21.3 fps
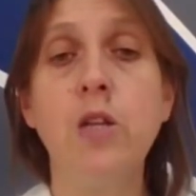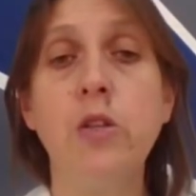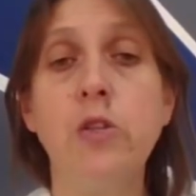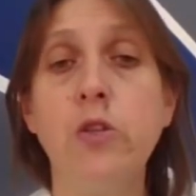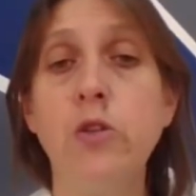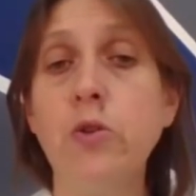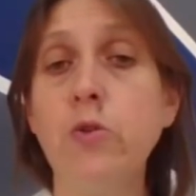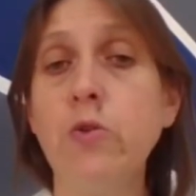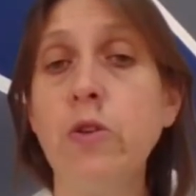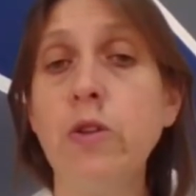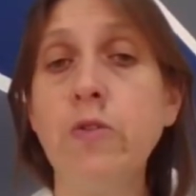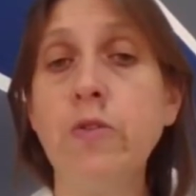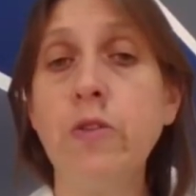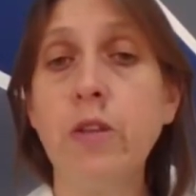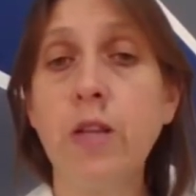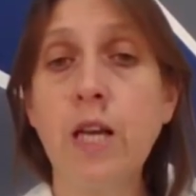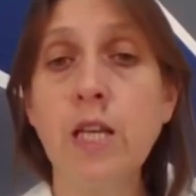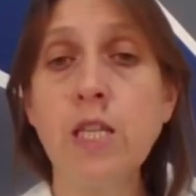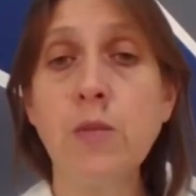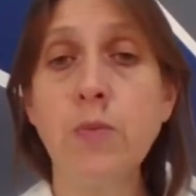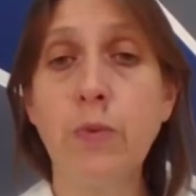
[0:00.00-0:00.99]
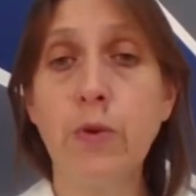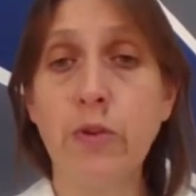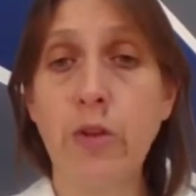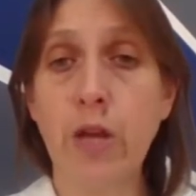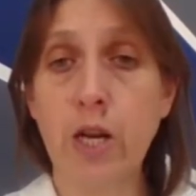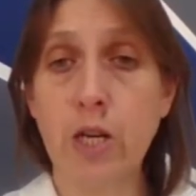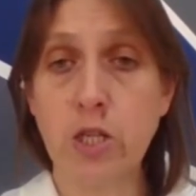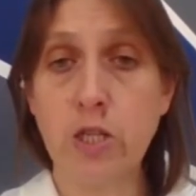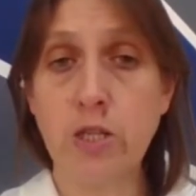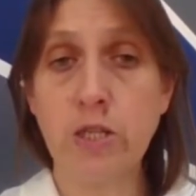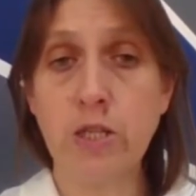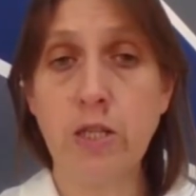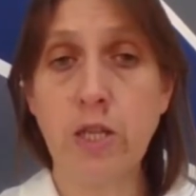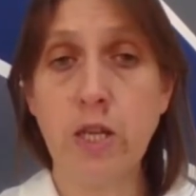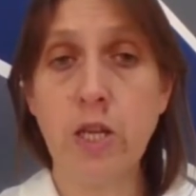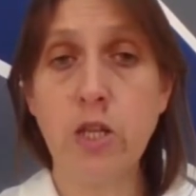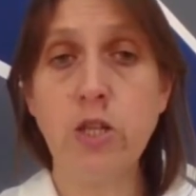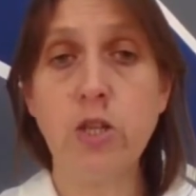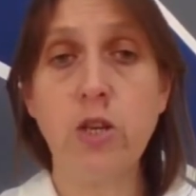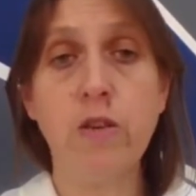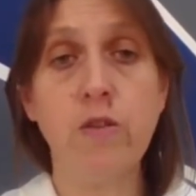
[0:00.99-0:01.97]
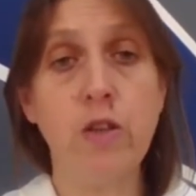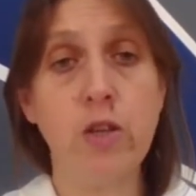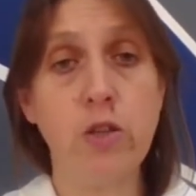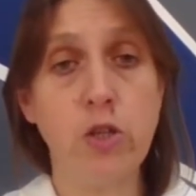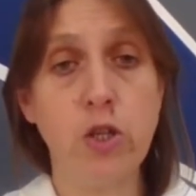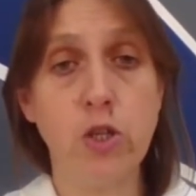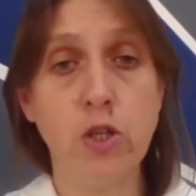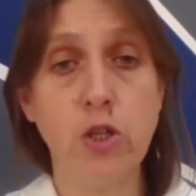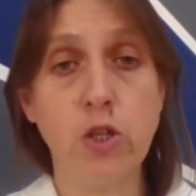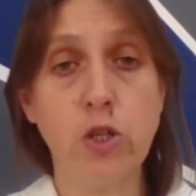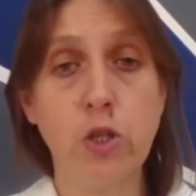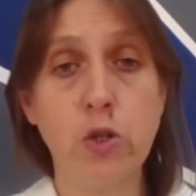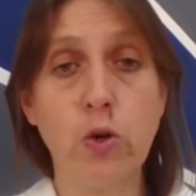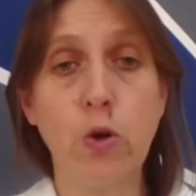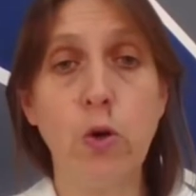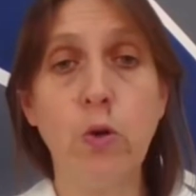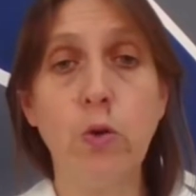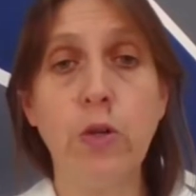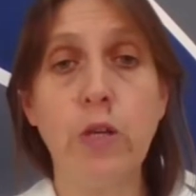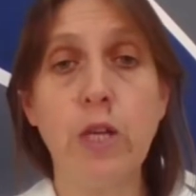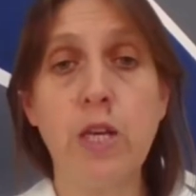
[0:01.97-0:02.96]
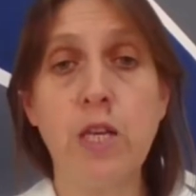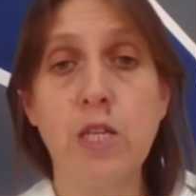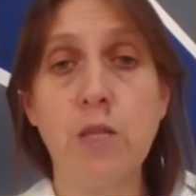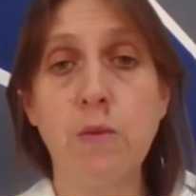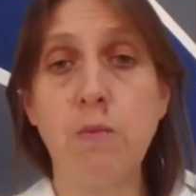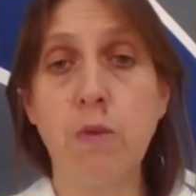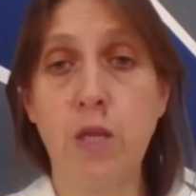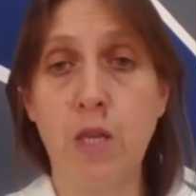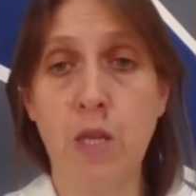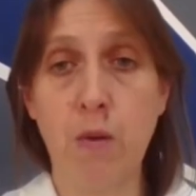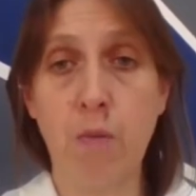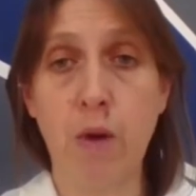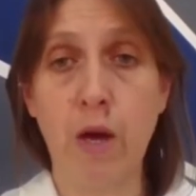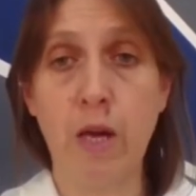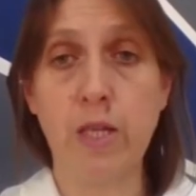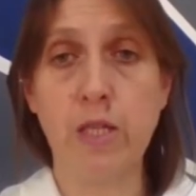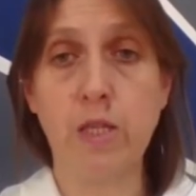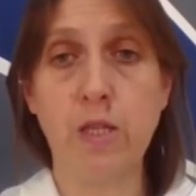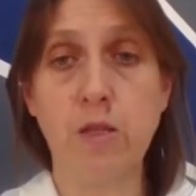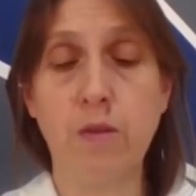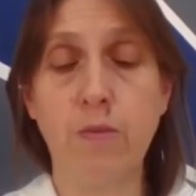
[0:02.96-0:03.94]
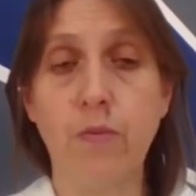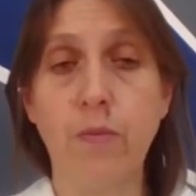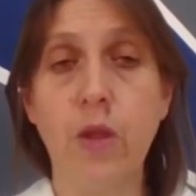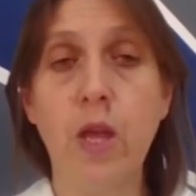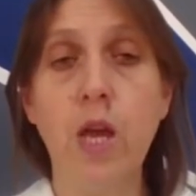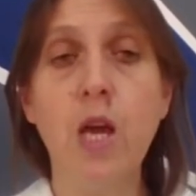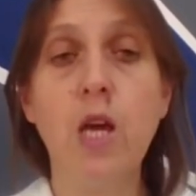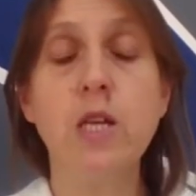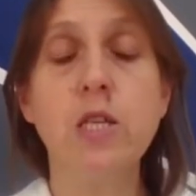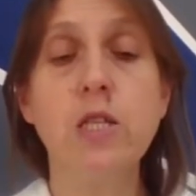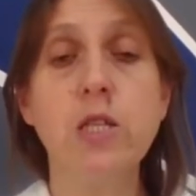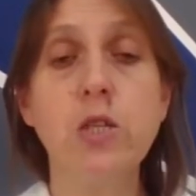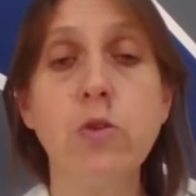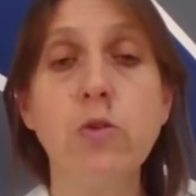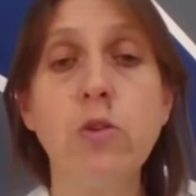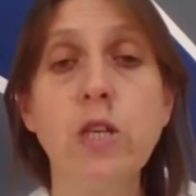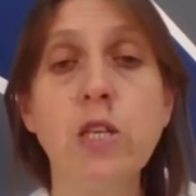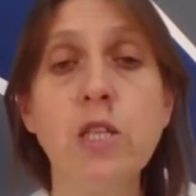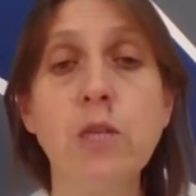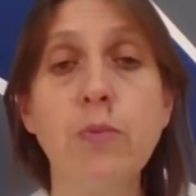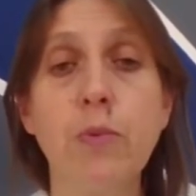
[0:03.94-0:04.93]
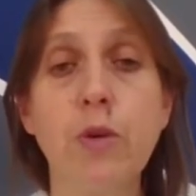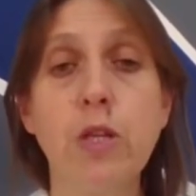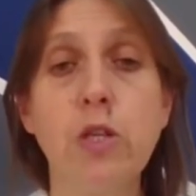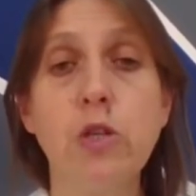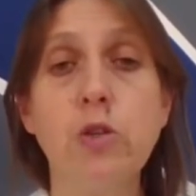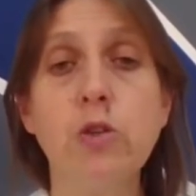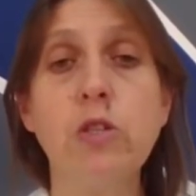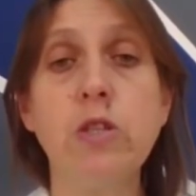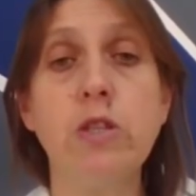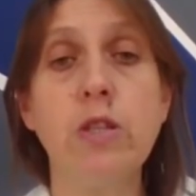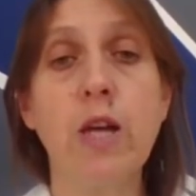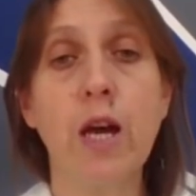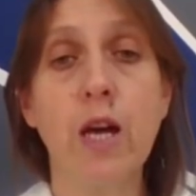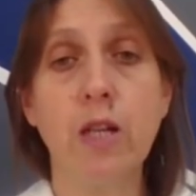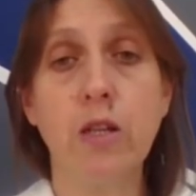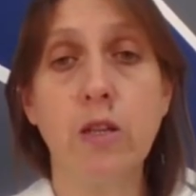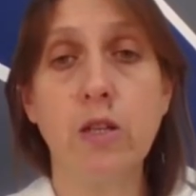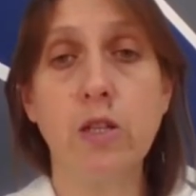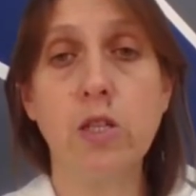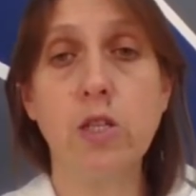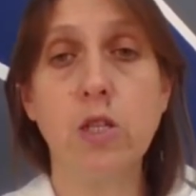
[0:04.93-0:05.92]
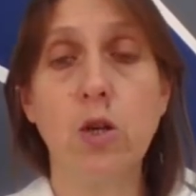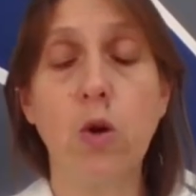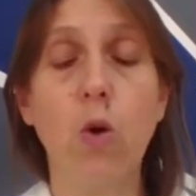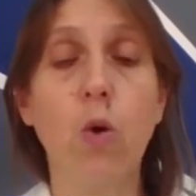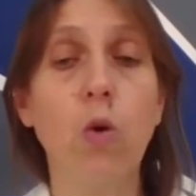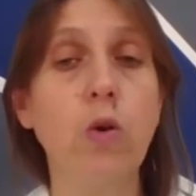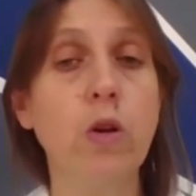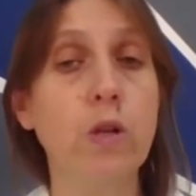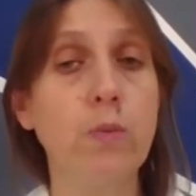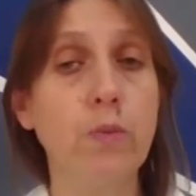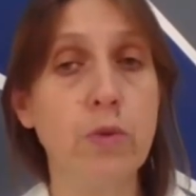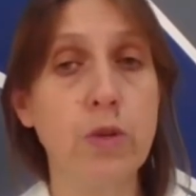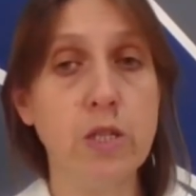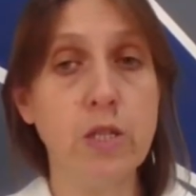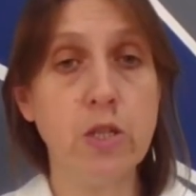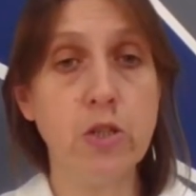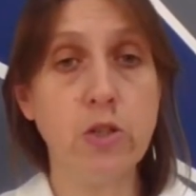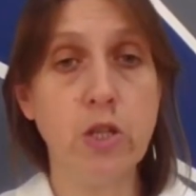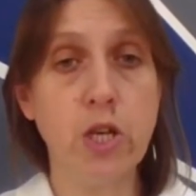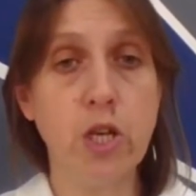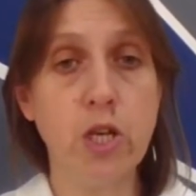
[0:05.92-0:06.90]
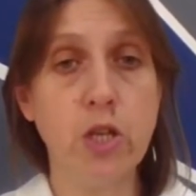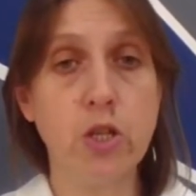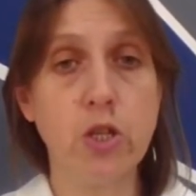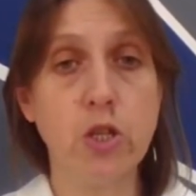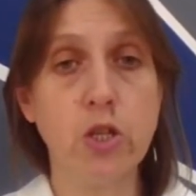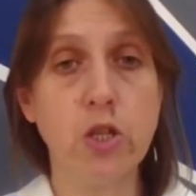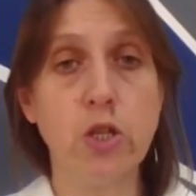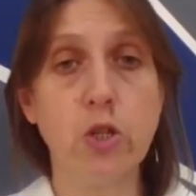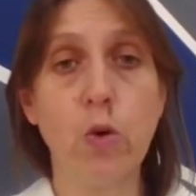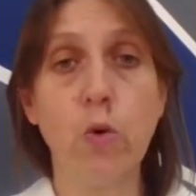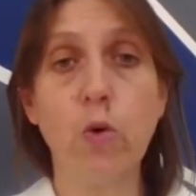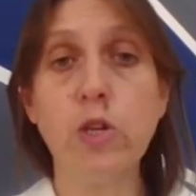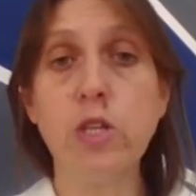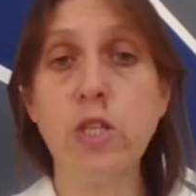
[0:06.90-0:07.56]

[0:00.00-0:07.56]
During the last production stage, the teacher's role is minimized. Students produce dialogues, oral presentations, or